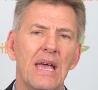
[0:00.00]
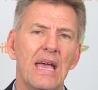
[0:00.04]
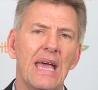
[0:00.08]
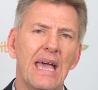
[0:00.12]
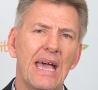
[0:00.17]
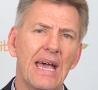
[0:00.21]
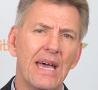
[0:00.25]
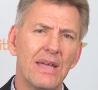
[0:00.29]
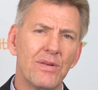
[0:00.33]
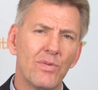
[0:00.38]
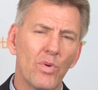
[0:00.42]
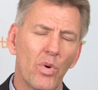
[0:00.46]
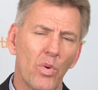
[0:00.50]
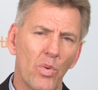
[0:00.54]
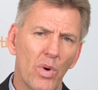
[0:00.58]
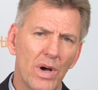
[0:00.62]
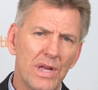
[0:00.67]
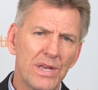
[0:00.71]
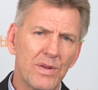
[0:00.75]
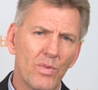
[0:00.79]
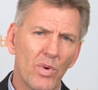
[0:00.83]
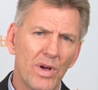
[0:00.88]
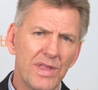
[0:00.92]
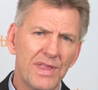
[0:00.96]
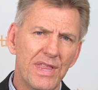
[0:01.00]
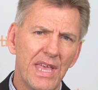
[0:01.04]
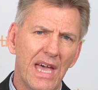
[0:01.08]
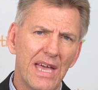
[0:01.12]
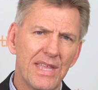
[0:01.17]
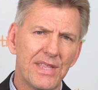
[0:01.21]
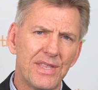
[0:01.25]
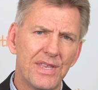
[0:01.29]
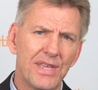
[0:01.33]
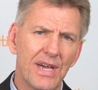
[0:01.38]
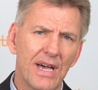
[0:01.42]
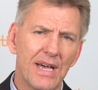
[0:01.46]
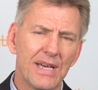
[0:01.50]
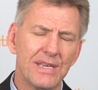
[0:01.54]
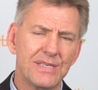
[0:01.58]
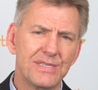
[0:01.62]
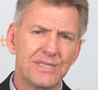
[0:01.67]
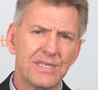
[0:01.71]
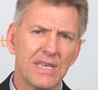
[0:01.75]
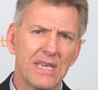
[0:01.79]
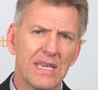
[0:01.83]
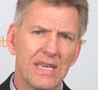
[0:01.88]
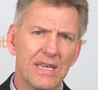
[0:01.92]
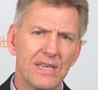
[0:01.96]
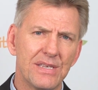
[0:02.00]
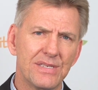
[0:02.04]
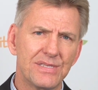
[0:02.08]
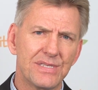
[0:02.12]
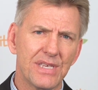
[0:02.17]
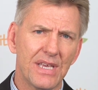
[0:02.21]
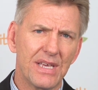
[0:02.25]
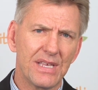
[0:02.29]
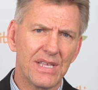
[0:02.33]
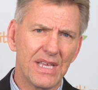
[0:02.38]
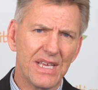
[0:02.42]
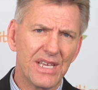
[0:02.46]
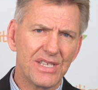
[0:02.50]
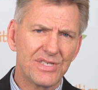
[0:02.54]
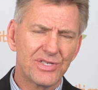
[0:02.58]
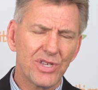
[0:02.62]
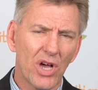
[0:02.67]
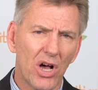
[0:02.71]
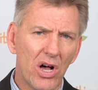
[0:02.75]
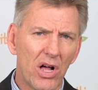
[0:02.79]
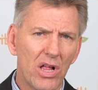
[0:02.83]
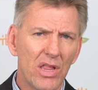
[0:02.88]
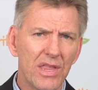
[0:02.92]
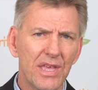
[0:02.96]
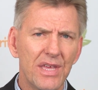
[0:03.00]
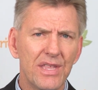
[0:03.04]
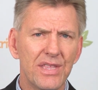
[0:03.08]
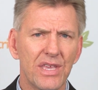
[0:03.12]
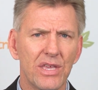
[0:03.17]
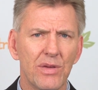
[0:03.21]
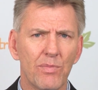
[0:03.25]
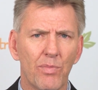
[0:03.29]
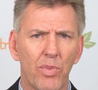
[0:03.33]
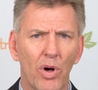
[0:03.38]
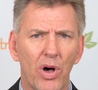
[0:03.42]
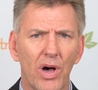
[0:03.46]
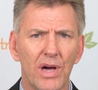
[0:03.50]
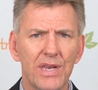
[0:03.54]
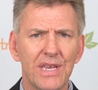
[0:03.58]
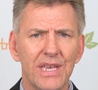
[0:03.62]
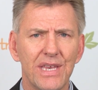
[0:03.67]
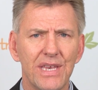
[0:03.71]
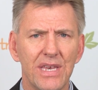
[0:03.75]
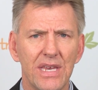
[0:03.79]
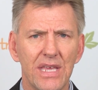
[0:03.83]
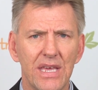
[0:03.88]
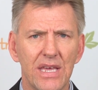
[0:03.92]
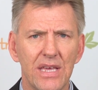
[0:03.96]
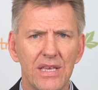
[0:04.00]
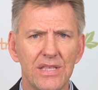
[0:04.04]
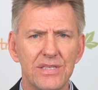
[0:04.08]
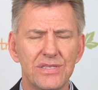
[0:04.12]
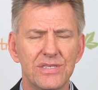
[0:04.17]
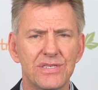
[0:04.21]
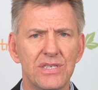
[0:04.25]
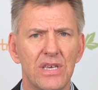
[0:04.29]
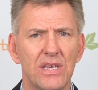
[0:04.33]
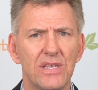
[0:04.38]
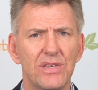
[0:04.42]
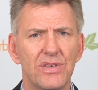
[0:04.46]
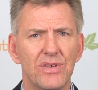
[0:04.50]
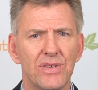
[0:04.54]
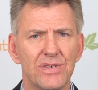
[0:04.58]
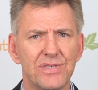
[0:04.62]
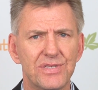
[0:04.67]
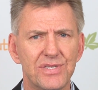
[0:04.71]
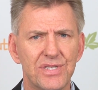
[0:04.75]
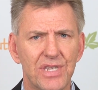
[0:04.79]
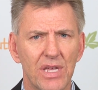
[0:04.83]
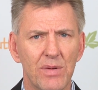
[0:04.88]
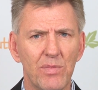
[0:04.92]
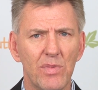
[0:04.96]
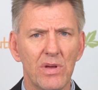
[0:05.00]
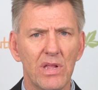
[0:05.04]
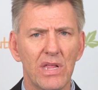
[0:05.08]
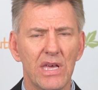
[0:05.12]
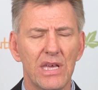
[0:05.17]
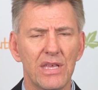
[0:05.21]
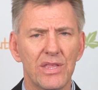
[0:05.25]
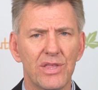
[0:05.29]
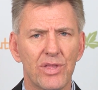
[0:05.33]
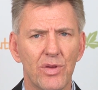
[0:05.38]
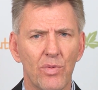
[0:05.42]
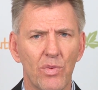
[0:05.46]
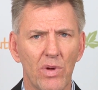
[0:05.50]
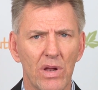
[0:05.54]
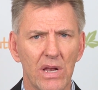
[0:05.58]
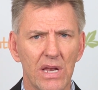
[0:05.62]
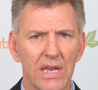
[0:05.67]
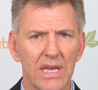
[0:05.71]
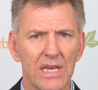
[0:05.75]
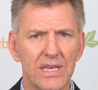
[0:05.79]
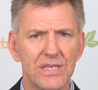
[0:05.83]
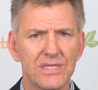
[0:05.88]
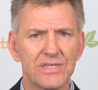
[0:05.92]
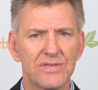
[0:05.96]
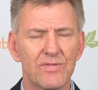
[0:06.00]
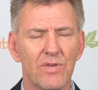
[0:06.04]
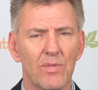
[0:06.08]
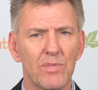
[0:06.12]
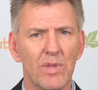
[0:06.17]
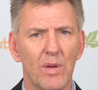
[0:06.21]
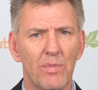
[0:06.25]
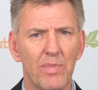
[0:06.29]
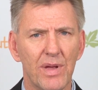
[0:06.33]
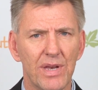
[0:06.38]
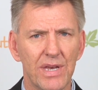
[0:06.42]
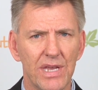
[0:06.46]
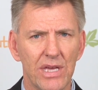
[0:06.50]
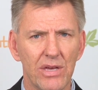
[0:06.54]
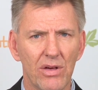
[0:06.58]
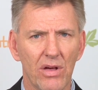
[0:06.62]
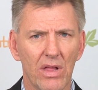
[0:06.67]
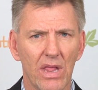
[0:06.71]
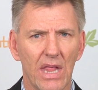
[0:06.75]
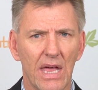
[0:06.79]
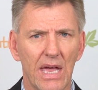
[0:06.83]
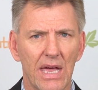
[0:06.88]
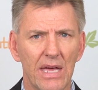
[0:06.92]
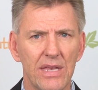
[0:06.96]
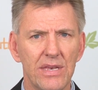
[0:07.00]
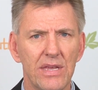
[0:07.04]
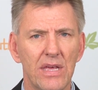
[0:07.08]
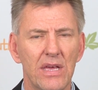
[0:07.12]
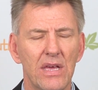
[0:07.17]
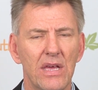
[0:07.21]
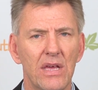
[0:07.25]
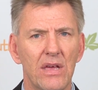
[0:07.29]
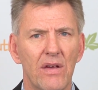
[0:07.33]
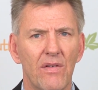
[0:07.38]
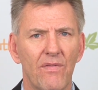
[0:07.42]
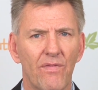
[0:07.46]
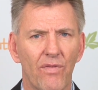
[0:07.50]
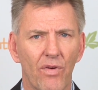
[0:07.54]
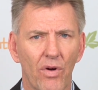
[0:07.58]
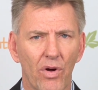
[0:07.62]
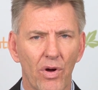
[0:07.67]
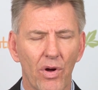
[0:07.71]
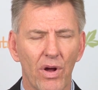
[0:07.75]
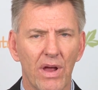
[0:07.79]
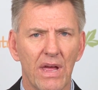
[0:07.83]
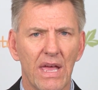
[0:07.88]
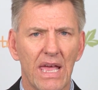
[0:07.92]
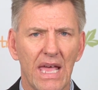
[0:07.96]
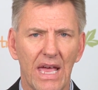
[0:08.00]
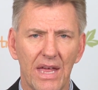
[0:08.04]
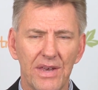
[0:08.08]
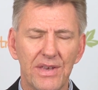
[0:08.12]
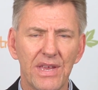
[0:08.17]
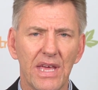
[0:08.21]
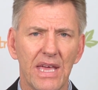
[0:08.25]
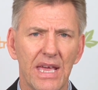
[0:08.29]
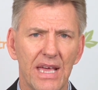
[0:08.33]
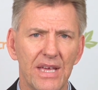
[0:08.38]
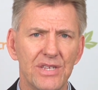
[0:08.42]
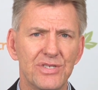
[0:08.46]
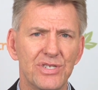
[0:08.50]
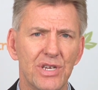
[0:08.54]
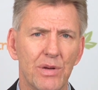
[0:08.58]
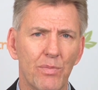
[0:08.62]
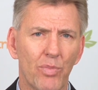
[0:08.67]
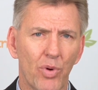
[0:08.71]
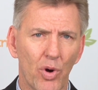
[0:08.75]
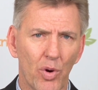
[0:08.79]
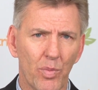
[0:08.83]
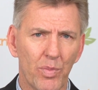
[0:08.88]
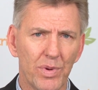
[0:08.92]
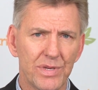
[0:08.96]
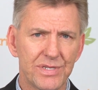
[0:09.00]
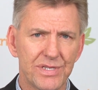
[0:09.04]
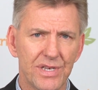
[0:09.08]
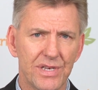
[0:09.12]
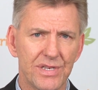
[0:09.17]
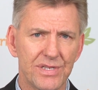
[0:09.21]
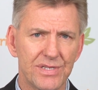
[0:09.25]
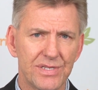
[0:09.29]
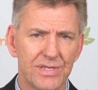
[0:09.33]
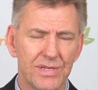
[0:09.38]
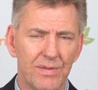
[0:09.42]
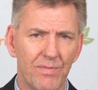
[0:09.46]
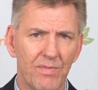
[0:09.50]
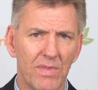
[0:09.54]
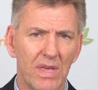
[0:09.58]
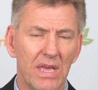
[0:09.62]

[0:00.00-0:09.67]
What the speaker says: And what that does is it's all that the body needs to stimulate the release from the pineal gland for anti-aging purposes.